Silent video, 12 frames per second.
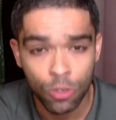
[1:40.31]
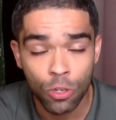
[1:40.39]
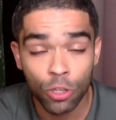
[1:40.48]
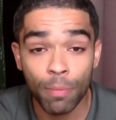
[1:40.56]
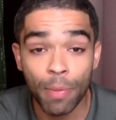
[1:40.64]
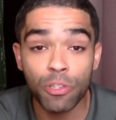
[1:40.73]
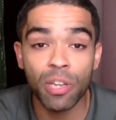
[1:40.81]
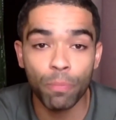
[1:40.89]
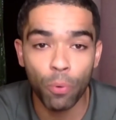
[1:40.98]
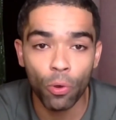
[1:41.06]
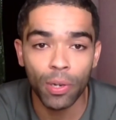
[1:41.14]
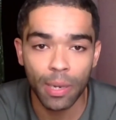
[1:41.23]
The most
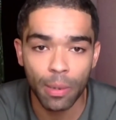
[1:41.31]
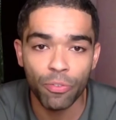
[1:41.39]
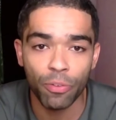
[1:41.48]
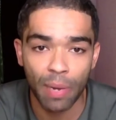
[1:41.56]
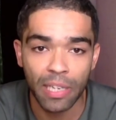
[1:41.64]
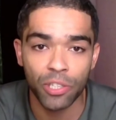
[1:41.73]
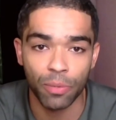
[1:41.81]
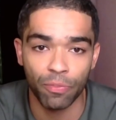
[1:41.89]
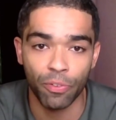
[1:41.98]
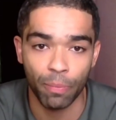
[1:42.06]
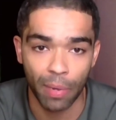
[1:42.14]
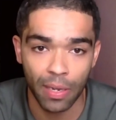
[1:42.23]
important information for
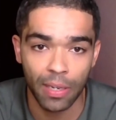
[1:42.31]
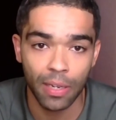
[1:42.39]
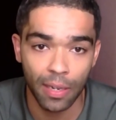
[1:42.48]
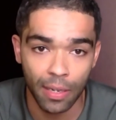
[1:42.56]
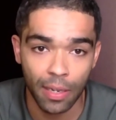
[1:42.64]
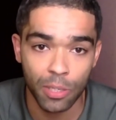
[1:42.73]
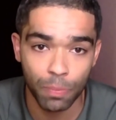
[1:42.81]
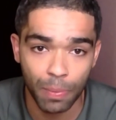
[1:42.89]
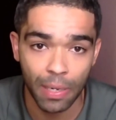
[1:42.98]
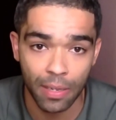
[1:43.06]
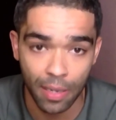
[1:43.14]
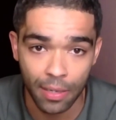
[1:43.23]
me
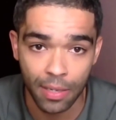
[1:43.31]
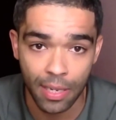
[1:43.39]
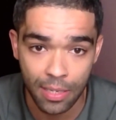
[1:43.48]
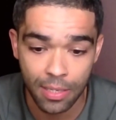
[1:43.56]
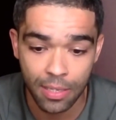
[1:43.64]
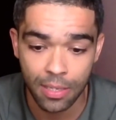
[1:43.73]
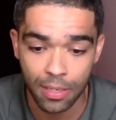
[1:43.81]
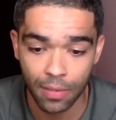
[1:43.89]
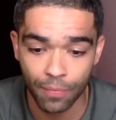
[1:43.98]
in, in this,